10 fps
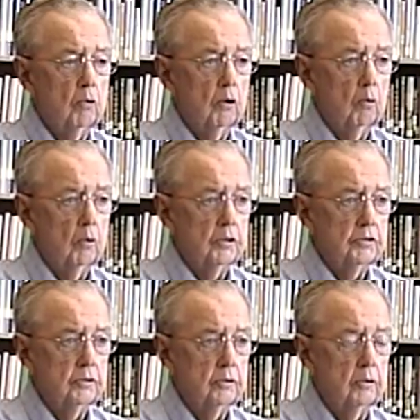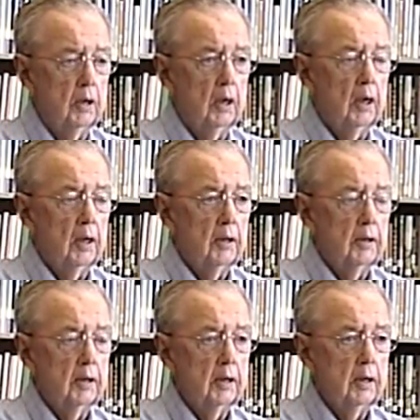World War II,
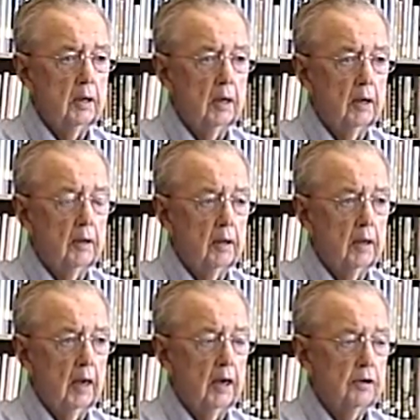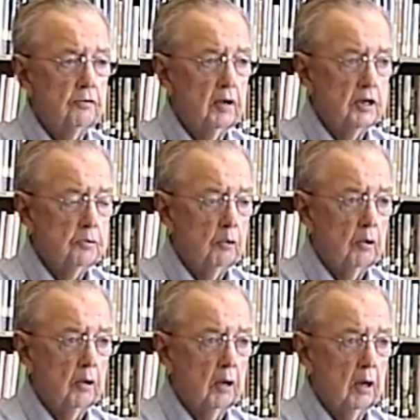the Air
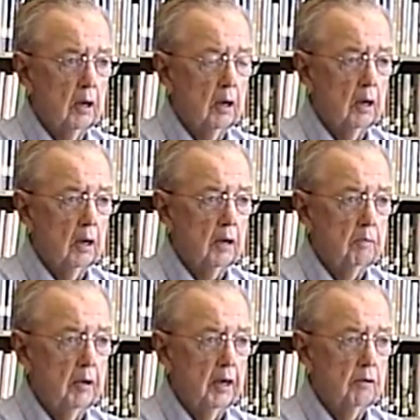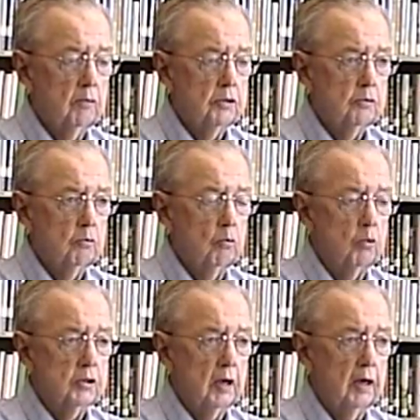Transport Command, which
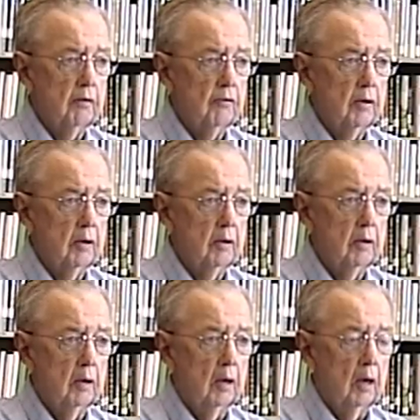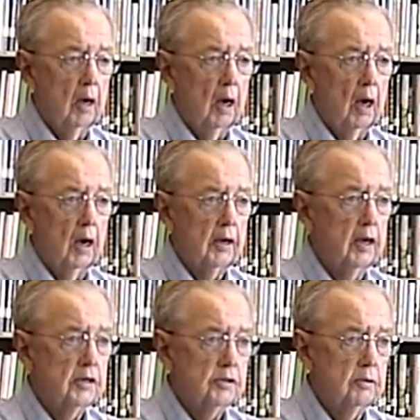was kind of a
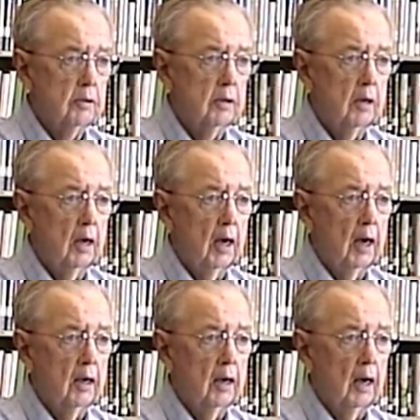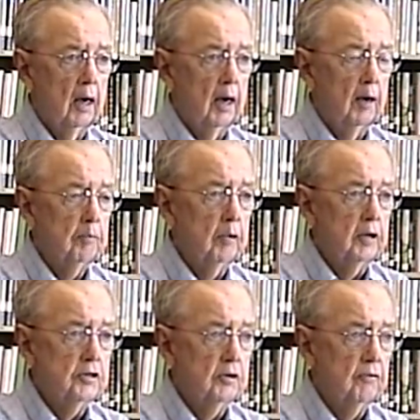cousin
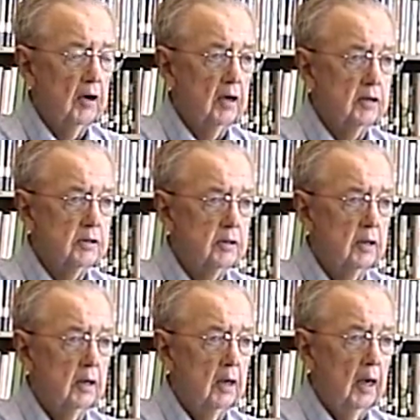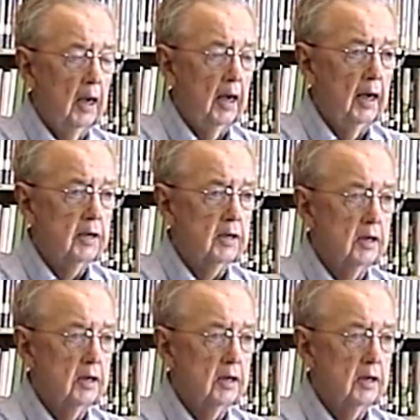operation of ours, had